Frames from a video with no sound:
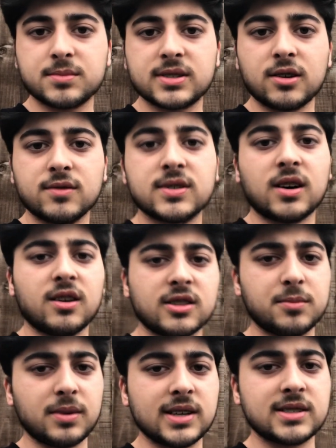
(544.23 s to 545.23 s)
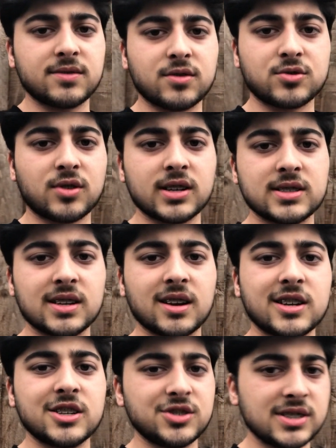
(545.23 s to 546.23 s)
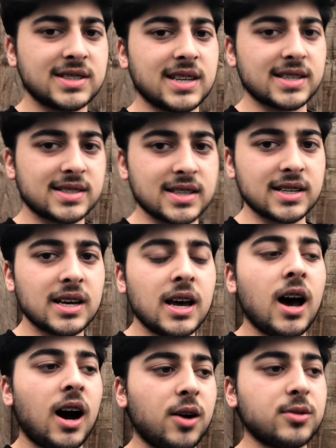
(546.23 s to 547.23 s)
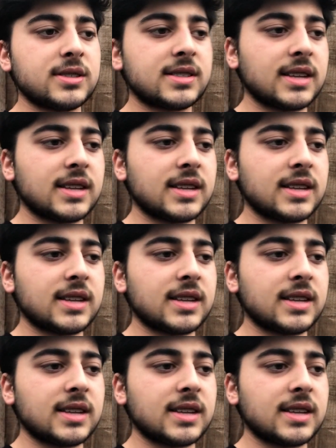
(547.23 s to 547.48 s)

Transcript: themselves aren't the best if you're trying to learn a GCSE. I would